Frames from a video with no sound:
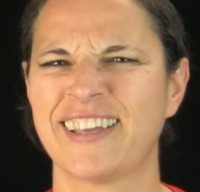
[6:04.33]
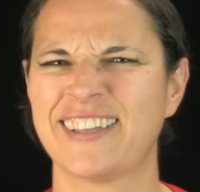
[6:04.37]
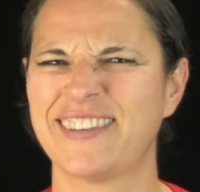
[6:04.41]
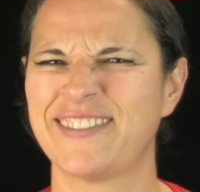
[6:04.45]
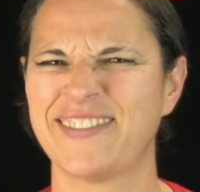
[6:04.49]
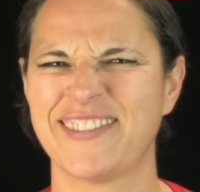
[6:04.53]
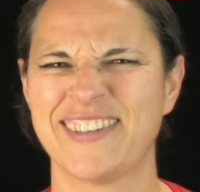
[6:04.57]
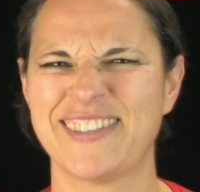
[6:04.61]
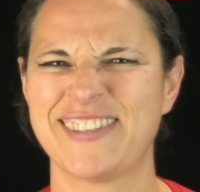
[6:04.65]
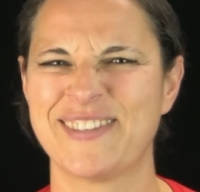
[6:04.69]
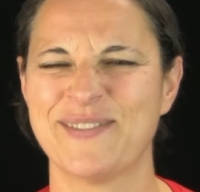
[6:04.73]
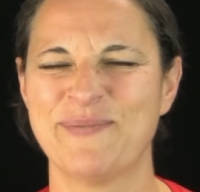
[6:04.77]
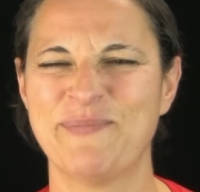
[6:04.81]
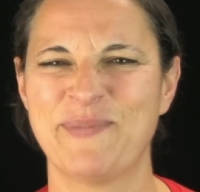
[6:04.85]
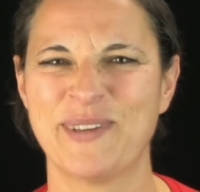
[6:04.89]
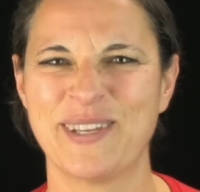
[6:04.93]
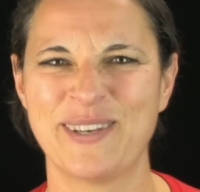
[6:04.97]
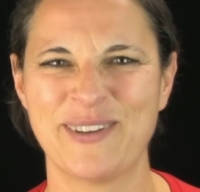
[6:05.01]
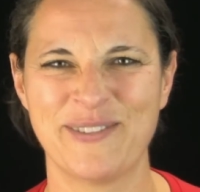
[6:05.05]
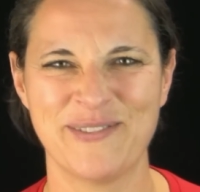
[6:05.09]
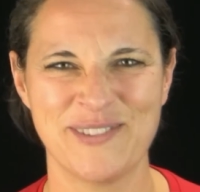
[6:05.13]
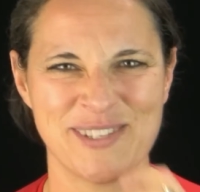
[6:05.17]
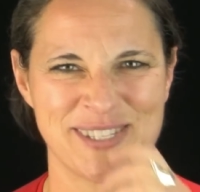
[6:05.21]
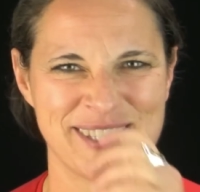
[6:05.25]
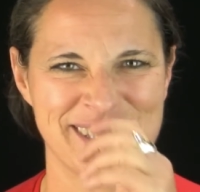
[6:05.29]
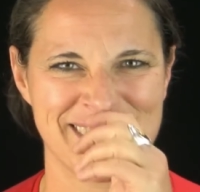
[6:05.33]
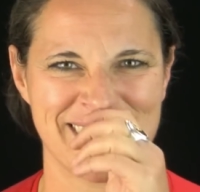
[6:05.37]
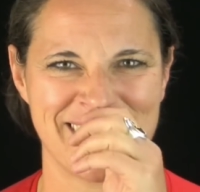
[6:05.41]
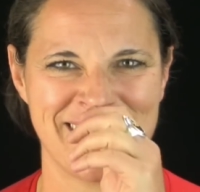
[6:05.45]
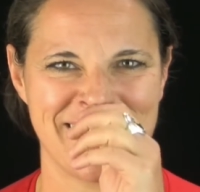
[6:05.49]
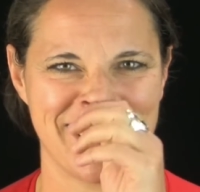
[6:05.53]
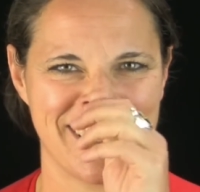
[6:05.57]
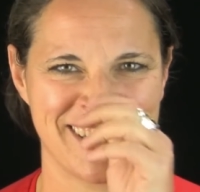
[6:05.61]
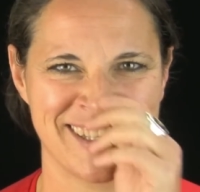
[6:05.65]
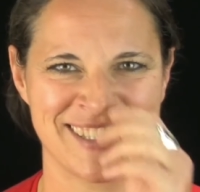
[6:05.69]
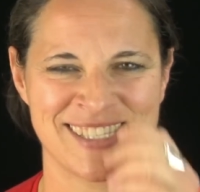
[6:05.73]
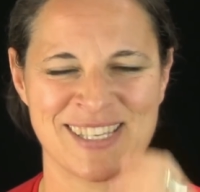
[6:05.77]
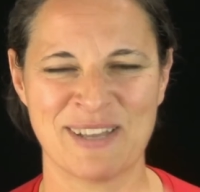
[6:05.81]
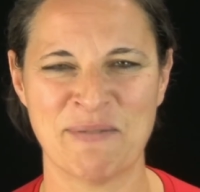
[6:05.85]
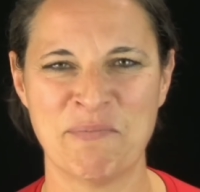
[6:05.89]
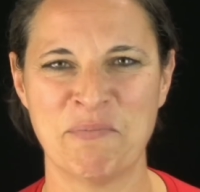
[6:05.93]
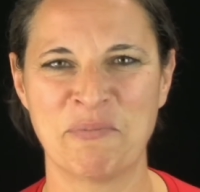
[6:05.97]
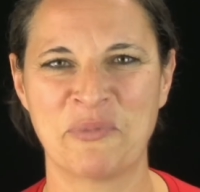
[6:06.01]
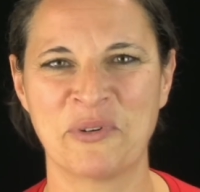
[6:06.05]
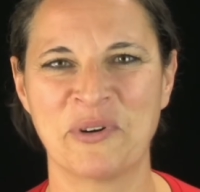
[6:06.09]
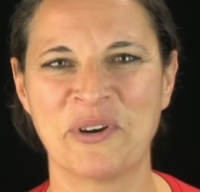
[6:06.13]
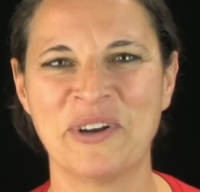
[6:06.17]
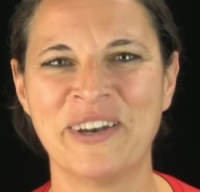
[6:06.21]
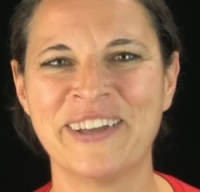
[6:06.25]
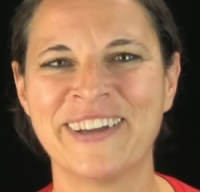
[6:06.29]
that was a bit of a silly
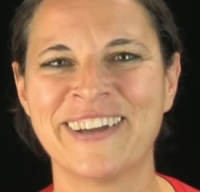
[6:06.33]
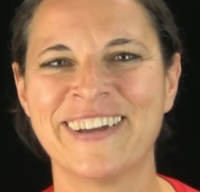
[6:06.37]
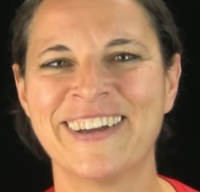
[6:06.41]
example.